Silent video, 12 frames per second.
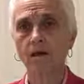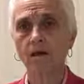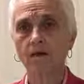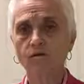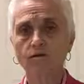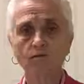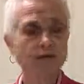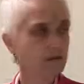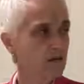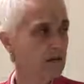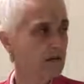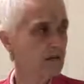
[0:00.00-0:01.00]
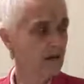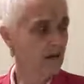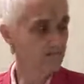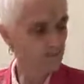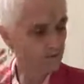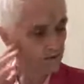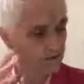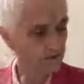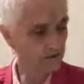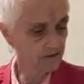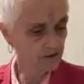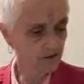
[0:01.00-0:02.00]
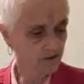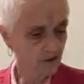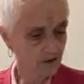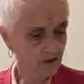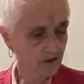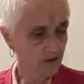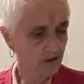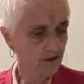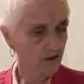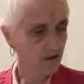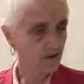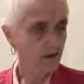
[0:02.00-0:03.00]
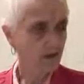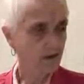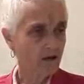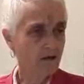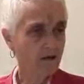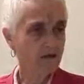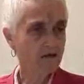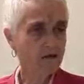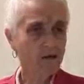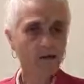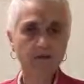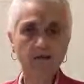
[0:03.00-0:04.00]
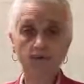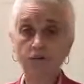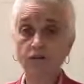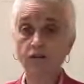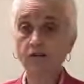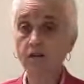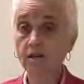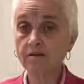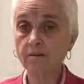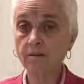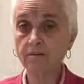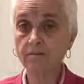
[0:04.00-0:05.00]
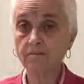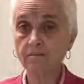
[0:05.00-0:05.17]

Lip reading: And the reason he gave, if I've got this right, is because Lord Shiva